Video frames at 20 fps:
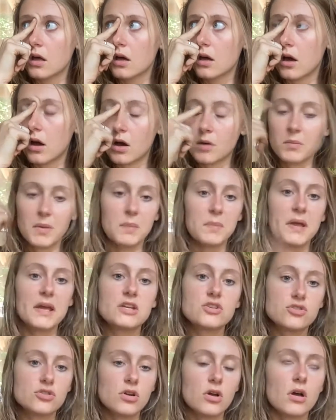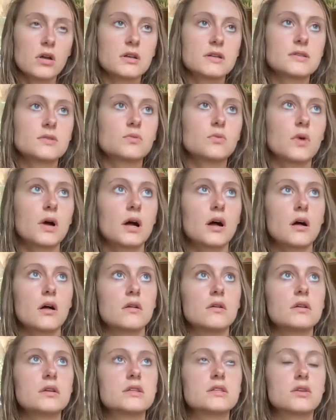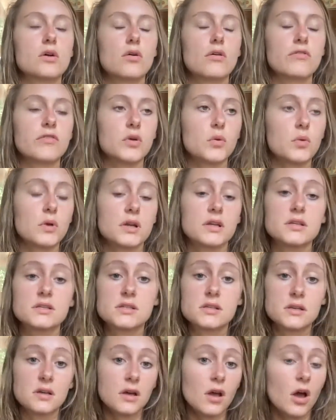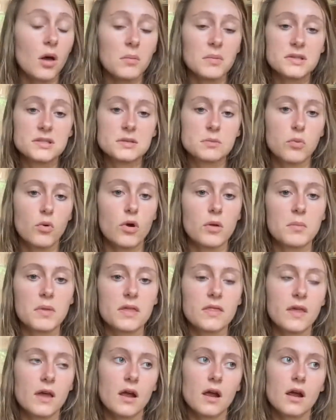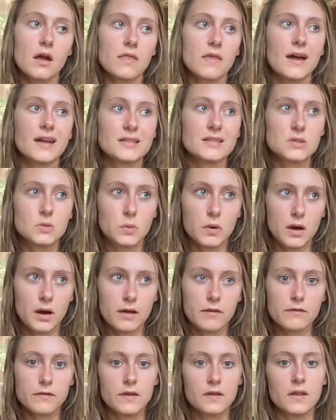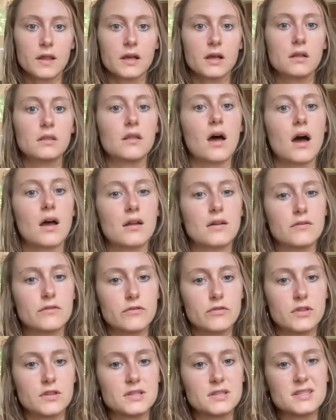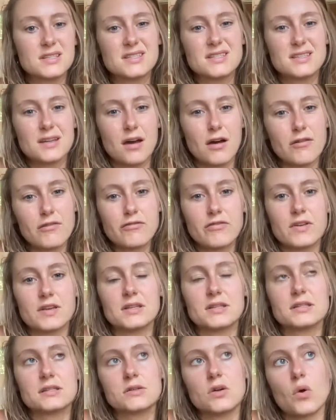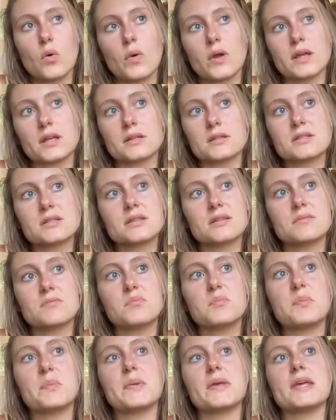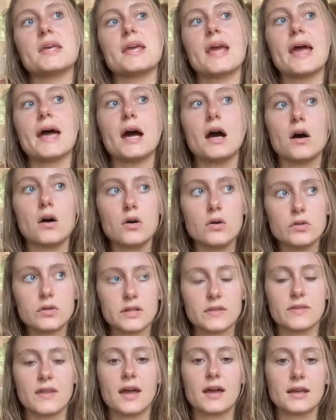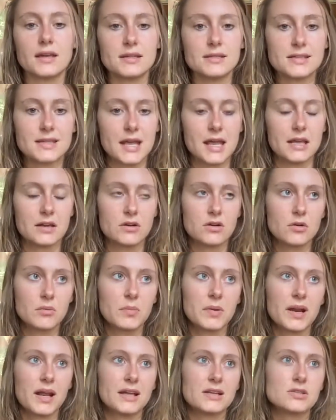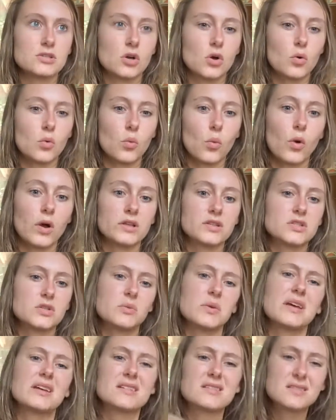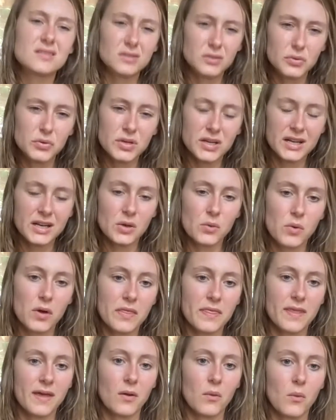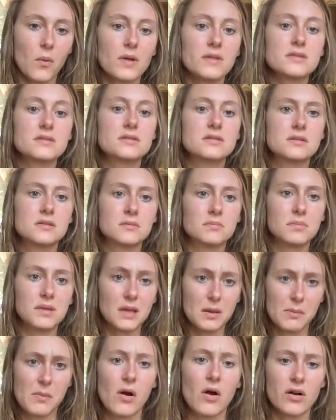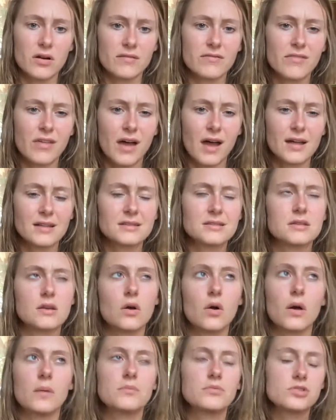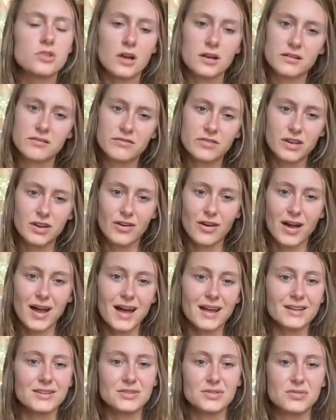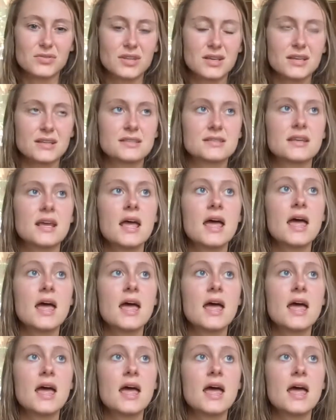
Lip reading: on my Patreon as well. So if you wanted to come and support me there, that's where I feel like a lot of the stuff is going to be held in that container, but I don't want to exclude anyone that wants to be a part of that. So I'm trying to figure out how to do this,